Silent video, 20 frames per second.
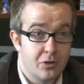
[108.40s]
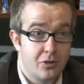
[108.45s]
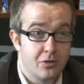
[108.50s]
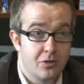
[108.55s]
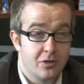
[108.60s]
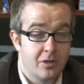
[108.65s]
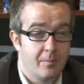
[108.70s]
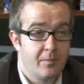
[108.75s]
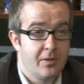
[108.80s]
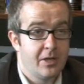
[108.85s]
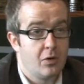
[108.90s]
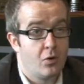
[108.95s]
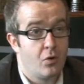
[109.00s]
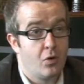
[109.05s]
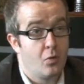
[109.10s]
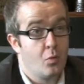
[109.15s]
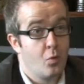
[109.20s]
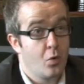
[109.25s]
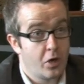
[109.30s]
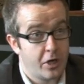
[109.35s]
do something
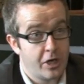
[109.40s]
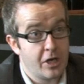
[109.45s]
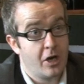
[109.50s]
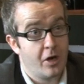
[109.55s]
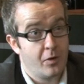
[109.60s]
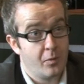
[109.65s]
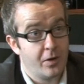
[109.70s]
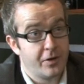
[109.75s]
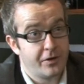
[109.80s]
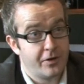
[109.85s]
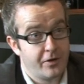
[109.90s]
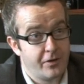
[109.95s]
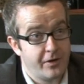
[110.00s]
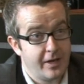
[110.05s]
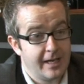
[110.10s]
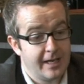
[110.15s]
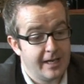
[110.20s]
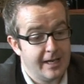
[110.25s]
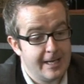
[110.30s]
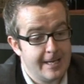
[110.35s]
or working out what they're
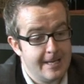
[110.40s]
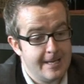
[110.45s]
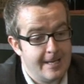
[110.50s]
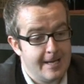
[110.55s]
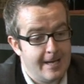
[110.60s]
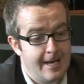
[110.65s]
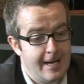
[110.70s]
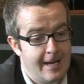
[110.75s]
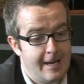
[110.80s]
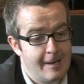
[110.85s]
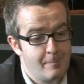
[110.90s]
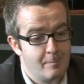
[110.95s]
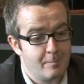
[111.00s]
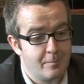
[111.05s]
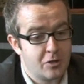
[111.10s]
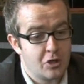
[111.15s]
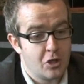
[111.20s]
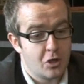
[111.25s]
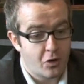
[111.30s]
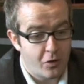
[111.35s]
thinking
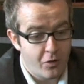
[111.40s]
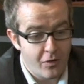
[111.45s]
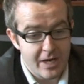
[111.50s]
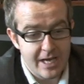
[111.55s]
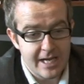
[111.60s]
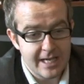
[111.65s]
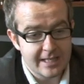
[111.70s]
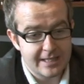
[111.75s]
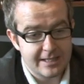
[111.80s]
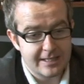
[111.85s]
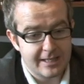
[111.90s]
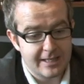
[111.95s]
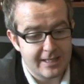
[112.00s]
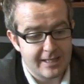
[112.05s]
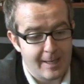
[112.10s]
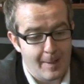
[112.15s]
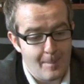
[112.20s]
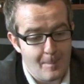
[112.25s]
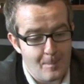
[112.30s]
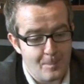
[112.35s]
to create
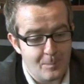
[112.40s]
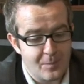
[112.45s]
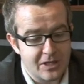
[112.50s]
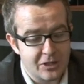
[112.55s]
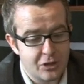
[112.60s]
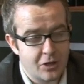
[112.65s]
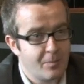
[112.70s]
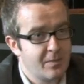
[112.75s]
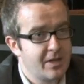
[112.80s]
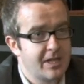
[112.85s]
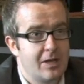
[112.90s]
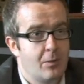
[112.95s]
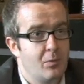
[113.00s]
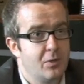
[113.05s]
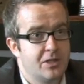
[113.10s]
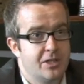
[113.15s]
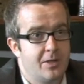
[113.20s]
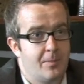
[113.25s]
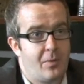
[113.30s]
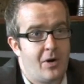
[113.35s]
something that will
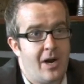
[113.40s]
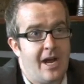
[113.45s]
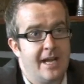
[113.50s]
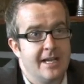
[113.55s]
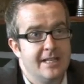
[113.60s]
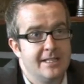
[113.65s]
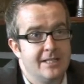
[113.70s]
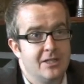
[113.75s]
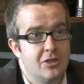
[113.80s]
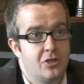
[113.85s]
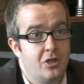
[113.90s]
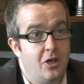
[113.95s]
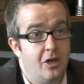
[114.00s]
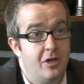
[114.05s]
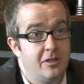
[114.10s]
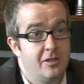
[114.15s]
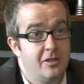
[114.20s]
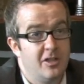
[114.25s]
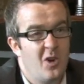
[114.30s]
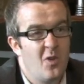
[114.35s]
surprise and
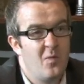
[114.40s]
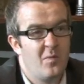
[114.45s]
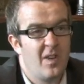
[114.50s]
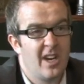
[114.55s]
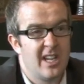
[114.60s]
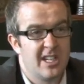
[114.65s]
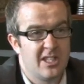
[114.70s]
shock and hopefully